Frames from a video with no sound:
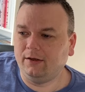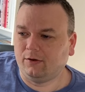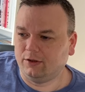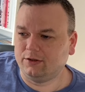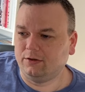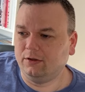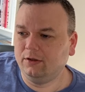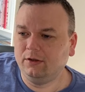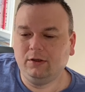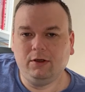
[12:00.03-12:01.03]
Also,
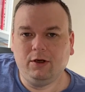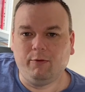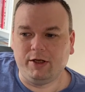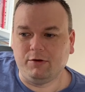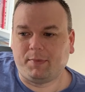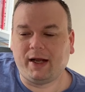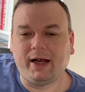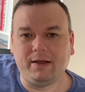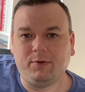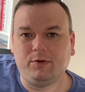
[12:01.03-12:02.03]
when you apply
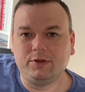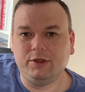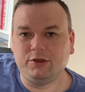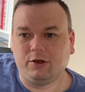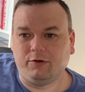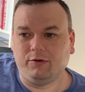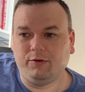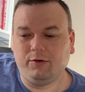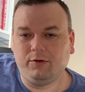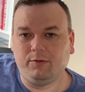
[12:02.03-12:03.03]
the postage on a
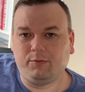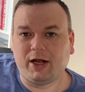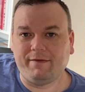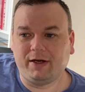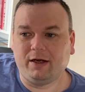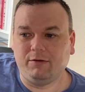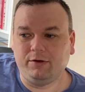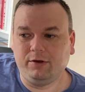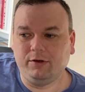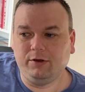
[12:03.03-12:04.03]
private
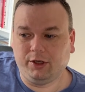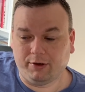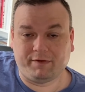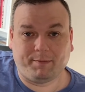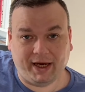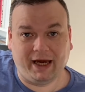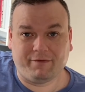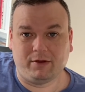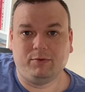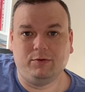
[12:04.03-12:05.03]
account, you have to pay
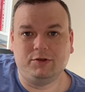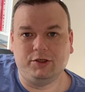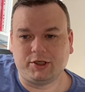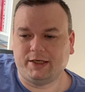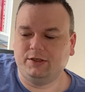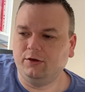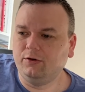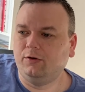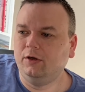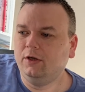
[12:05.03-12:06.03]
for the postage as you
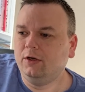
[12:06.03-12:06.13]
go.